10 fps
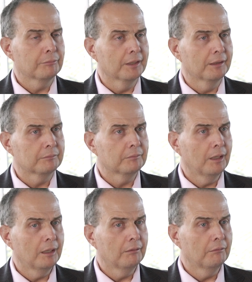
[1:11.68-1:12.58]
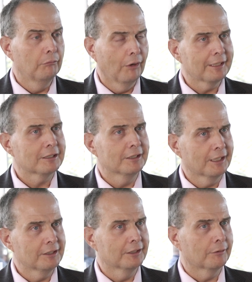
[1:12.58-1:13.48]
We're rightly
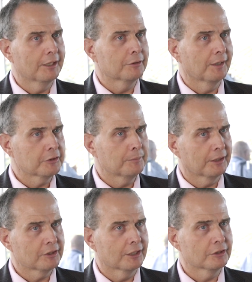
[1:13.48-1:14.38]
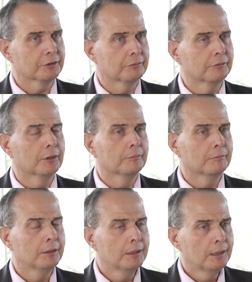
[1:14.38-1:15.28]
getting greater expectation
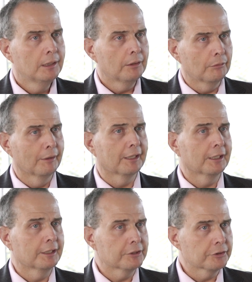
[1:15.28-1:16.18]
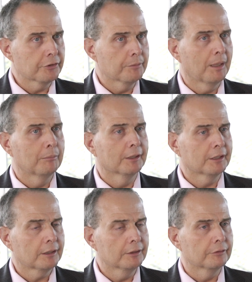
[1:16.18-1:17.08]
from regulators, the
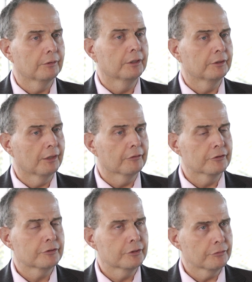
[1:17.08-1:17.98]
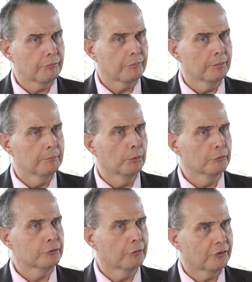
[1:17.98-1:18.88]
public and others that
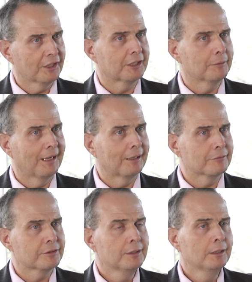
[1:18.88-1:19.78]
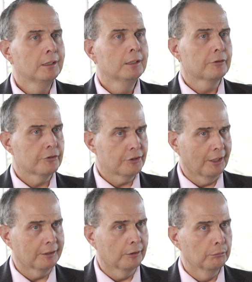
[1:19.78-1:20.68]
boards should think about
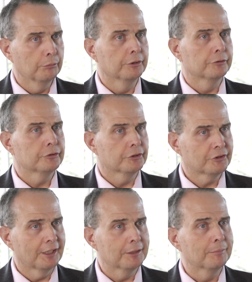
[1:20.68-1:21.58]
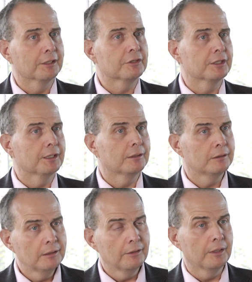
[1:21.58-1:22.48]
stakeholders, sustainability,
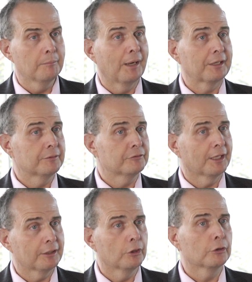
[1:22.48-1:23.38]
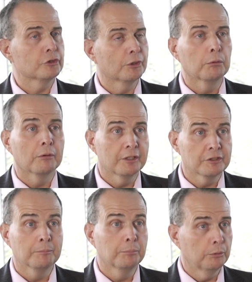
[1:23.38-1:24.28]
impact of technology, all of
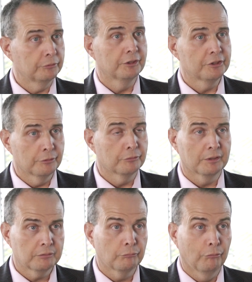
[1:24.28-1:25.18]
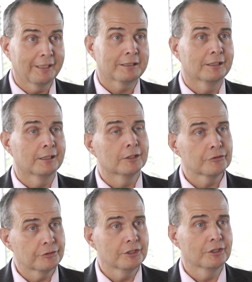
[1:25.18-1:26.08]
these important issues which rightly are
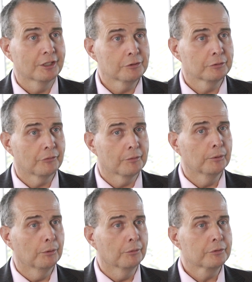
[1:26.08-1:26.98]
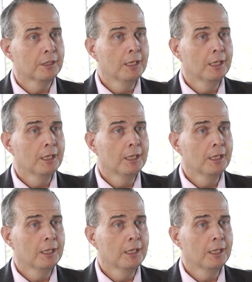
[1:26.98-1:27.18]
strategic issues for the board.